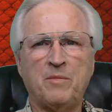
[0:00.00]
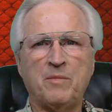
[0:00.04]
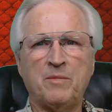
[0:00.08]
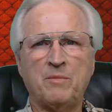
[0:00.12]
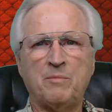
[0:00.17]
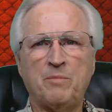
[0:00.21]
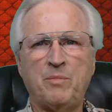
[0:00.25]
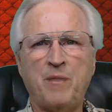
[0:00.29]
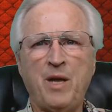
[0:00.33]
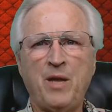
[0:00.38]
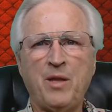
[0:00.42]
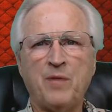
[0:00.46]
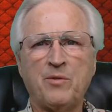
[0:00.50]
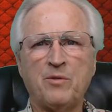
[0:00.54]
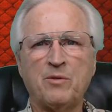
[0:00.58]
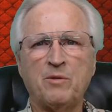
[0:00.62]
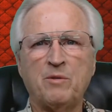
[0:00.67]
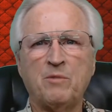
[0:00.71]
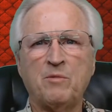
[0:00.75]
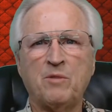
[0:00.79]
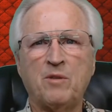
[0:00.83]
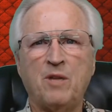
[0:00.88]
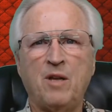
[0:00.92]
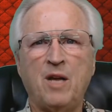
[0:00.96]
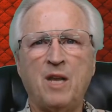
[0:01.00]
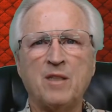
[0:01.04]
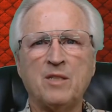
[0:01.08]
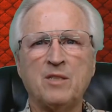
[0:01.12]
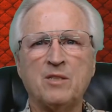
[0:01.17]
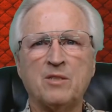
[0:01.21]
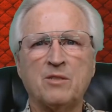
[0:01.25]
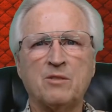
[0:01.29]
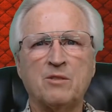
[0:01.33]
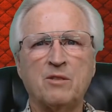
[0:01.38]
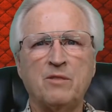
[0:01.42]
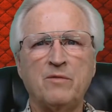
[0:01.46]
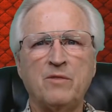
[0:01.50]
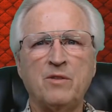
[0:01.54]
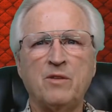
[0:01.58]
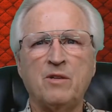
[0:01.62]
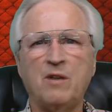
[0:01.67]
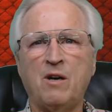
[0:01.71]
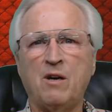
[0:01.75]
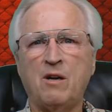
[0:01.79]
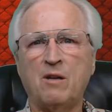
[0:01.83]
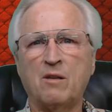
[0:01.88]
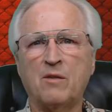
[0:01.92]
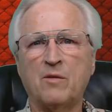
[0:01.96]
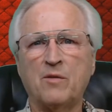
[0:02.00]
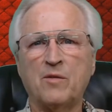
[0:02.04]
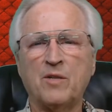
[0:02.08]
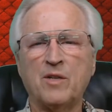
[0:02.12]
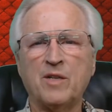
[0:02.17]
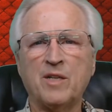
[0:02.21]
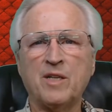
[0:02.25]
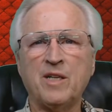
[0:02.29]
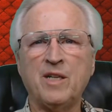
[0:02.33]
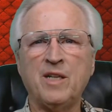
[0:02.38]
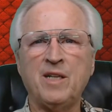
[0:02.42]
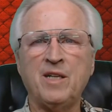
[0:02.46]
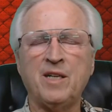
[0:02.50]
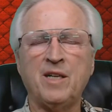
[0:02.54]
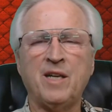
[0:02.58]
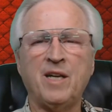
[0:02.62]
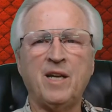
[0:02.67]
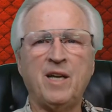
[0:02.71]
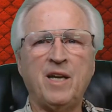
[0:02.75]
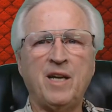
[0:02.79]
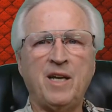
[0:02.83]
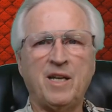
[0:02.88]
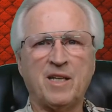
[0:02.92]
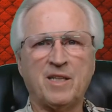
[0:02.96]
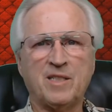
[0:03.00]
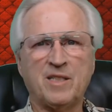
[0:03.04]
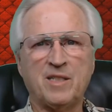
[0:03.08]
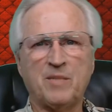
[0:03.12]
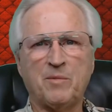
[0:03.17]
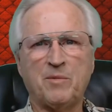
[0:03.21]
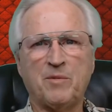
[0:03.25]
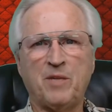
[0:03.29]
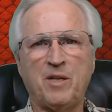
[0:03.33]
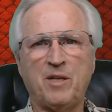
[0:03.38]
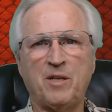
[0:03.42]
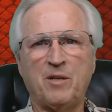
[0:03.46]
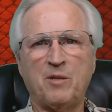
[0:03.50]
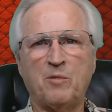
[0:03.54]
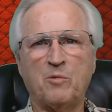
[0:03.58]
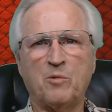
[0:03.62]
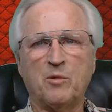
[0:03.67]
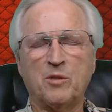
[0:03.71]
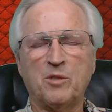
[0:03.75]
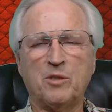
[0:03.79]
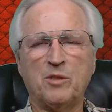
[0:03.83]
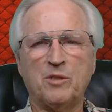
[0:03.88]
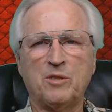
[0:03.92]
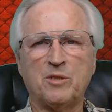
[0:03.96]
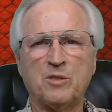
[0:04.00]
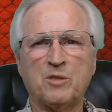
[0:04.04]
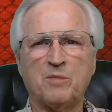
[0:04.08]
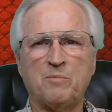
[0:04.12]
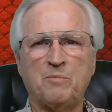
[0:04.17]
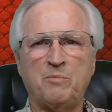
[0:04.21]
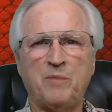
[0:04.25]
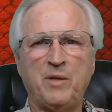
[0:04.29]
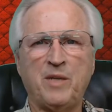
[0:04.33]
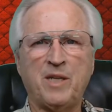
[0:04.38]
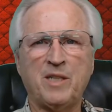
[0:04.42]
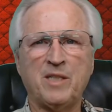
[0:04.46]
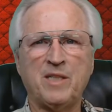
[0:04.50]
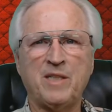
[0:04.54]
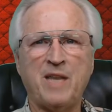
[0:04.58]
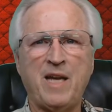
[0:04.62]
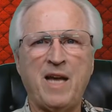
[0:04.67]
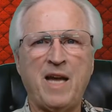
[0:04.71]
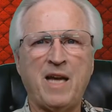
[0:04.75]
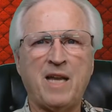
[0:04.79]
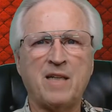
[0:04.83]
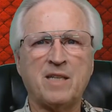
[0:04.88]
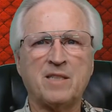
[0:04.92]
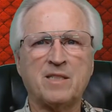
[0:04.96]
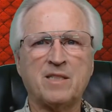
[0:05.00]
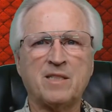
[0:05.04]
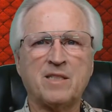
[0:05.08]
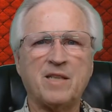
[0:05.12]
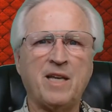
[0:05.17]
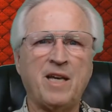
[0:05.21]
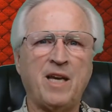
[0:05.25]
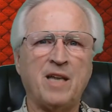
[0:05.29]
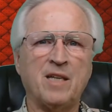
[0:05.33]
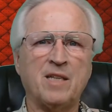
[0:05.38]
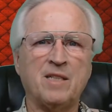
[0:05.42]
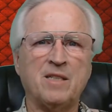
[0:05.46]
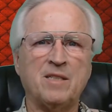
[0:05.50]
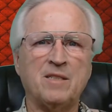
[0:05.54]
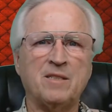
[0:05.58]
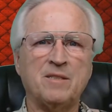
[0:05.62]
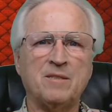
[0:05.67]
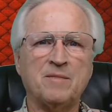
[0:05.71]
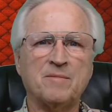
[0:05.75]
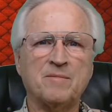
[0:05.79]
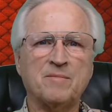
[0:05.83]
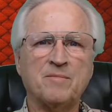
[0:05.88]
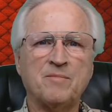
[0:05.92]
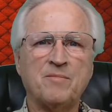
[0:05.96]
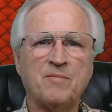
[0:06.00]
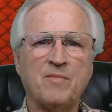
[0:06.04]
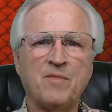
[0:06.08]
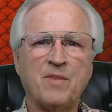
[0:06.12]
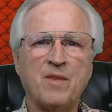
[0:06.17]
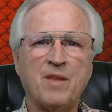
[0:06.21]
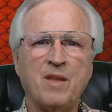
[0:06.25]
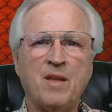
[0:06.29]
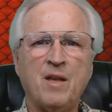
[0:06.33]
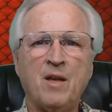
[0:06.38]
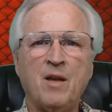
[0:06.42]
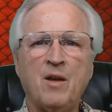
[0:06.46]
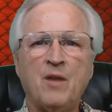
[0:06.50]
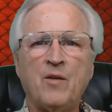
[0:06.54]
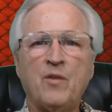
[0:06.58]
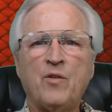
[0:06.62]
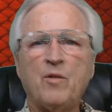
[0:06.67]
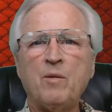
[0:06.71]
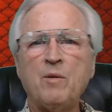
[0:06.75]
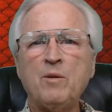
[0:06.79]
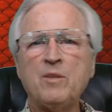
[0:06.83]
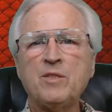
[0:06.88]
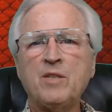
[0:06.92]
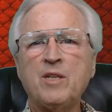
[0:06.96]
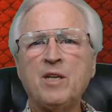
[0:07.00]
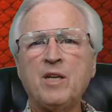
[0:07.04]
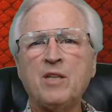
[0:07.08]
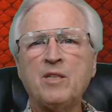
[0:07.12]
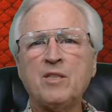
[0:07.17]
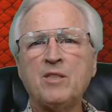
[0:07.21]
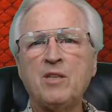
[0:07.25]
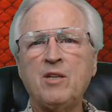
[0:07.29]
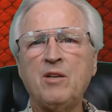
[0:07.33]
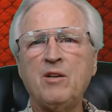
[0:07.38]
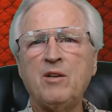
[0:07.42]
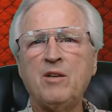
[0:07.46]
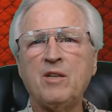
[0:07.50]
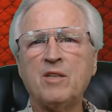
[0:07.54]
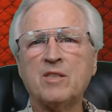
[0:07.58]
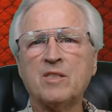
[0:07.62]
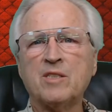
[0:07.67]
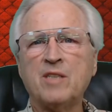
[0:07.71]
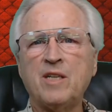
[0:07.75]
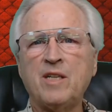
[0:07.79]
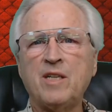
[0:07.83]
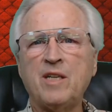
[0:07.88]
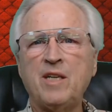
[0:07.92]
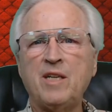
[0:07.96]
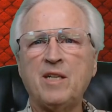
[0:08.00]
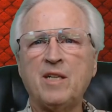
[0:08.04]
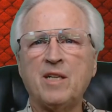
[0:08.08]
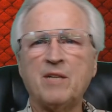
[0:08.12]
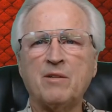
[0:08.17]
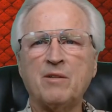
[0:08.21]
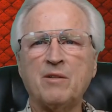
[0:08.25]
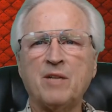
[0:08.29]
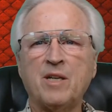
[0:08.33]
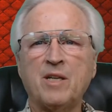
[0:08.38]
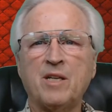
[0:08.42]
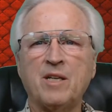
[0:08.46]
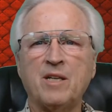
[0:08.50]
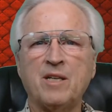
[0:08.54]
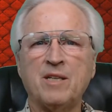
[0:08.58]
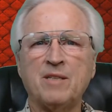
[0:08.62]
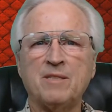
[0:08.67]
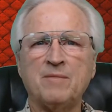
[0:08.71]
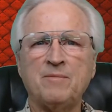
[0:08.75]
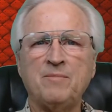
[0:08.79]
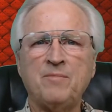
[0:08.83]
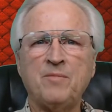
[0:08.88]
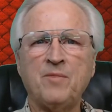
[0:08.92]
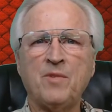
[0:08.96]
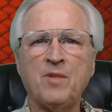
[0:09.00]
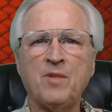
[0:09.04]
bathroom closet server all over again, except on the world's biggest hack scale. Former Secretary of State Hillary Clinton,